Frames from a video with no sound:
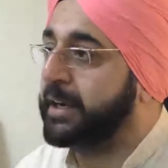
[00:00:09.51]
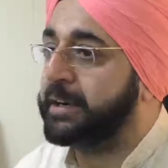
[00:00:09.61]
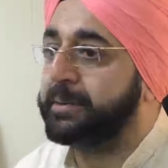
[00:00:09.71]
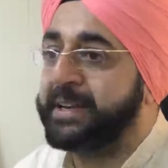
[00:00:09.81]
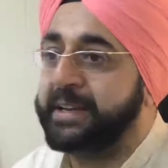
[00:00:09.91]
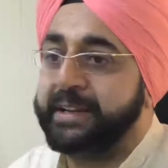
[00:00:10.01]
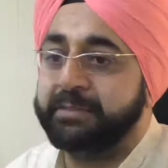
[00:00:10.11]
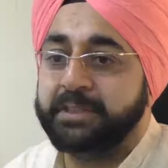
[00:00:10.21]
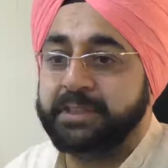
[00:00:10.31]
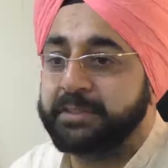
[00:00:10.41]

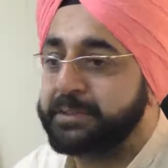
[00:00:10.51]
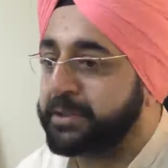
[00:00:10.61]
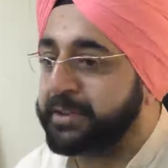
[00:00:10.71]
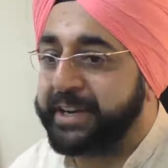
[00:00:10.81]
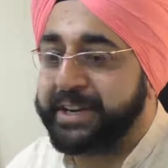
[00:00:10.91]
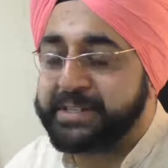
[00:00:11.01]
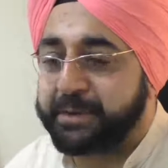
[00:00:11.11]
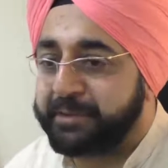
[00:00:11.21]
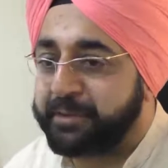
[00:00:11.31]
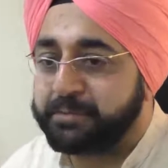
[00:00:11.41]
Ultimately, data is
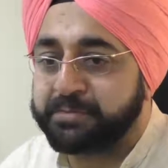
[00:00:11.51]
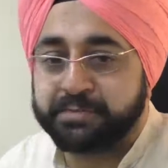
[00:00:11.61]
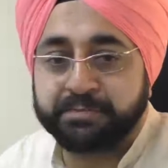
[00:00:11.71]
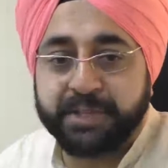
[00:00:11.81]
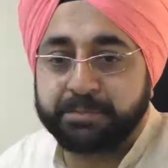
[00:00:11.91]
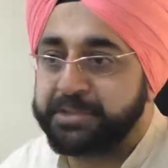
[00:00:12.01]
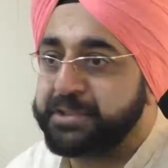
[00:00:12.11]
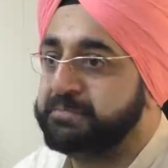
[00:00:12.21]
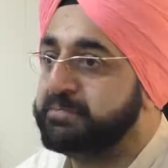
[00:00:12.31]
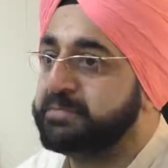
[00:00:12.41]
coming from some
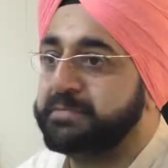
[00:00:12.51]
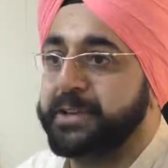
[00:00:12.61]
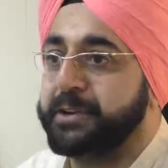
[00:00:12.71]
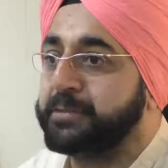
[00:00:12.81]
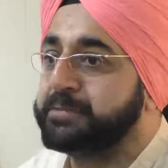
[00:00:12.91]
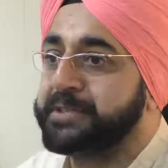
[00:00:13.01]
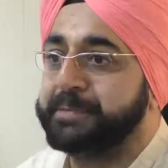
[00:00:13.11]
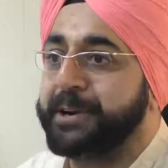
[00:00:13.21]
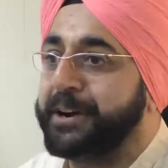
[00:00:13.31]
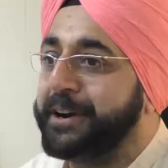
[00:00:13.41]

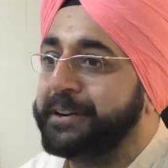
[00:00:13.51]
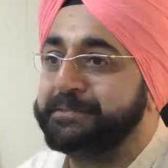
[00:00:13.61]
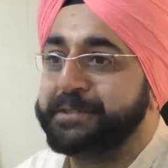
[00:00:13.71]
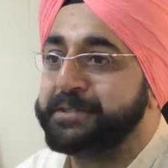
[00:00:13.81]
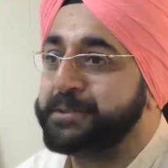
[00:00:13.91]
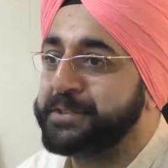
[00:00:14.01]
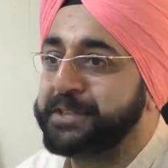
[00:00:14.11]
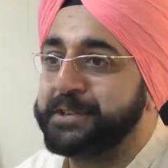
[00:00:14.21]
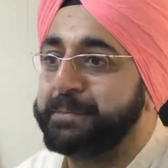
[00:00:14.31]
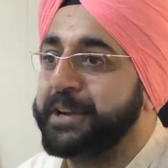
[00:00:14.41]
SIM card which is
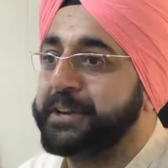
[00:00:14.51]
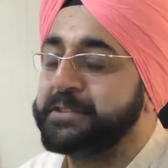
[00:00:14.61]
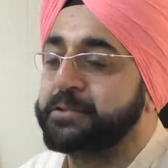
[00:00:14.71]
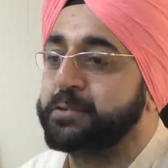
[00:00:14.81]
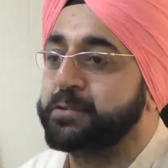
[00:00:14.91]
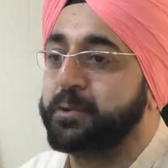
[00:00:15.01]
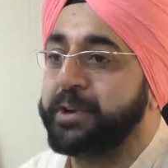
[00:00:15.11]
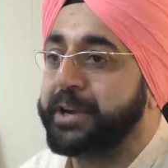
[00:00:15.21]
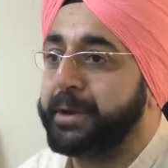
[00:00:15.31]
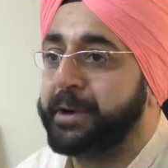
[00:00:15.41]
using GPRS to throw
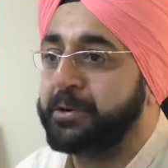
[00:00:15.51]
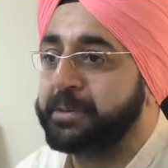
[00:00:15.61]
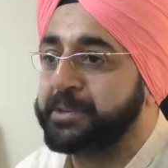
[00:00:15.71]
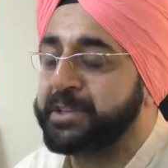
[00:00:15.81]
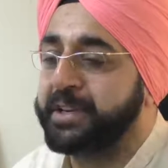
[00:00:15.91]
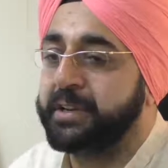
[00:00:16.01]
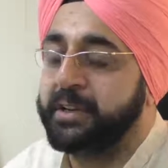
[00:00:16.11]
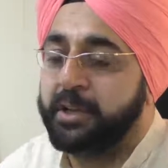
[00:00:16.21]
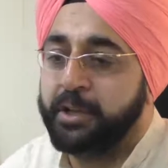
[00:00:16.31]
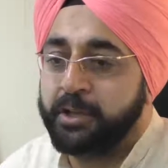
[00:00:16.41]
data about the machine.
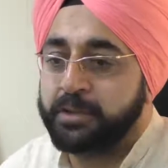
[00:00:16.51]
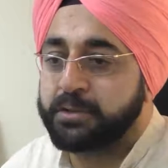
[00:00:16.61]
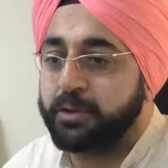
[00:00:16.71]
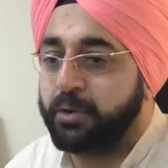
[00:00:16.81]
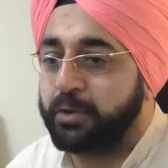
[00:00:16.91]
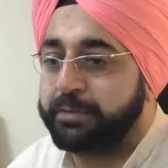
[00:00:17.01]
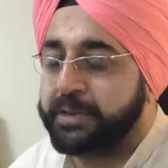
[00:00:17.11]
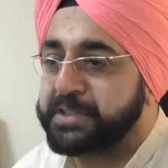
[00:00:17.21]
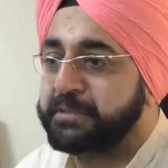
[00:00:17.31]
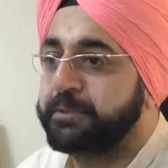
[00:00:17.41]
So
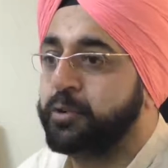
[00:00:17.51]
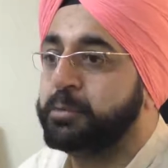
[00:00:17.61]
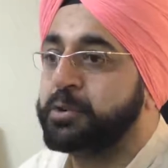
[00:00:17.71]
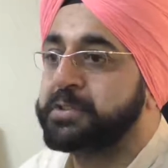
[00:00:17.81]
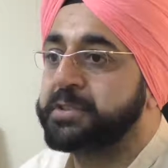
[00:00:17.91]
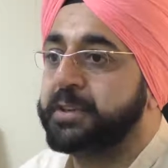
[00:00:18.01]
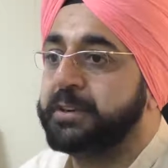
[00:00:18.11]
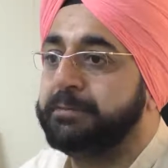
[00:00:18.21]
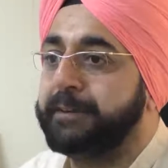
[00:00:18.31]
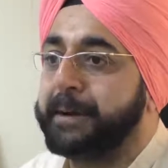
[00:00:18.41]
first and foremost,
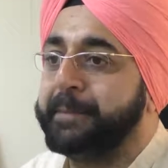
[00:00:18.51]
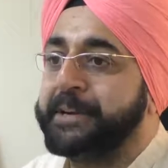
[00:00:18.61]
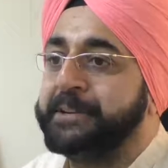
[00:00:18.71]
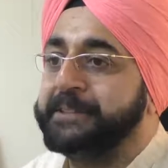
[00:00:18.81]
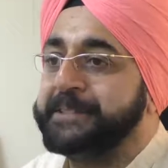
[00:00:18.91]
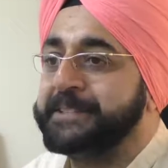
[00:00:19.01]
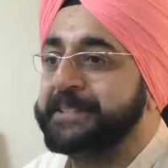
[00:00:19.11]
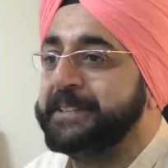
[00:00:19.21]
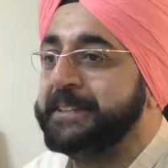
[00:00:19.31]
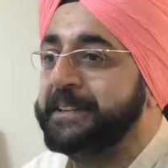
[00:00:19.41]

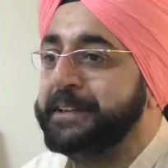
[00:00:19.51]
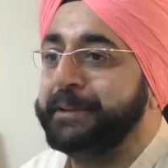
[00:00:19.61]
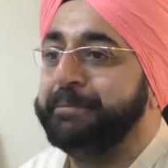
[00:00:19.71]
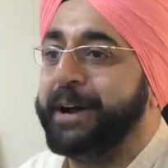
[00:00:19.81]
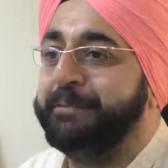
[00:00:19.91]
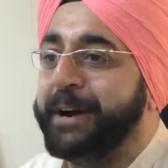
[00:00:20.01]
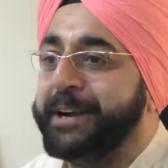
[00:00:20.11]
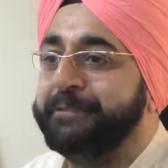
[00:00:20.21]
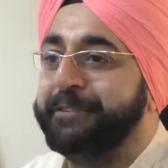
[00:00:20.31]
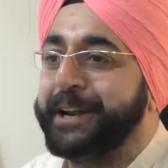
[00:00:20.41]
fundamentals in my
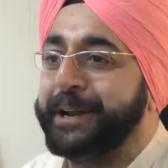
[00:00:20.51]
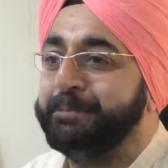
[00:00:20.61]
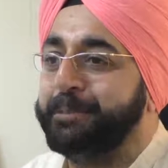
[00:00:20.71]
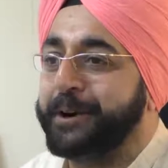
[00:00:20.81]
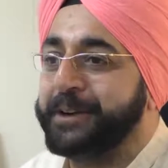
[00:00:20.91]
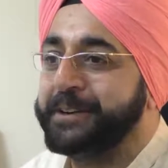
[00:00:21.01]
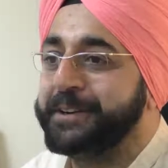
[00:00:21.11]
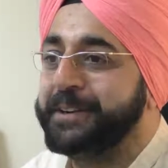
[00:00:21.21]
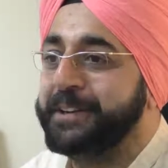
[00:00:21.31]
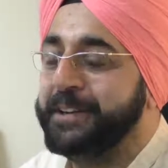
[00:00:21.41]
mind are very important.